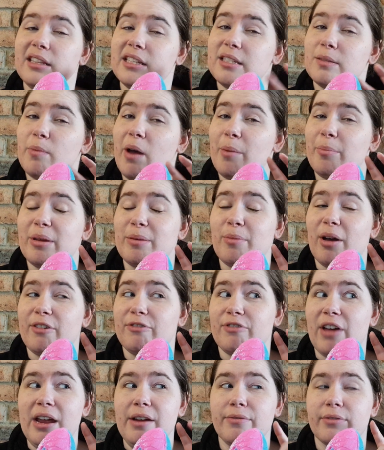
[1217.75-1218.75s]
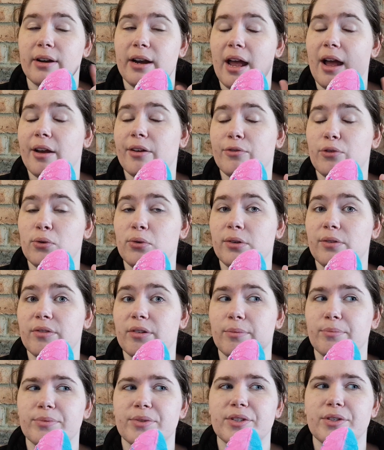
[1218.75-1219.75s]
this might be my favorite out of all of
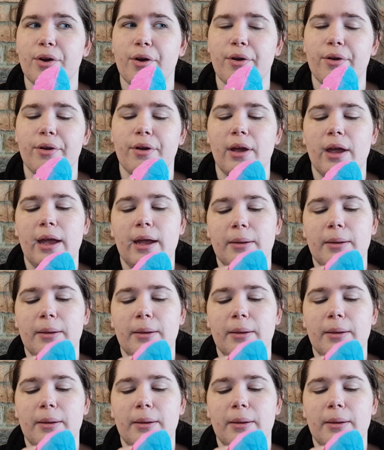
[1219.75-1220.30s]
them. So,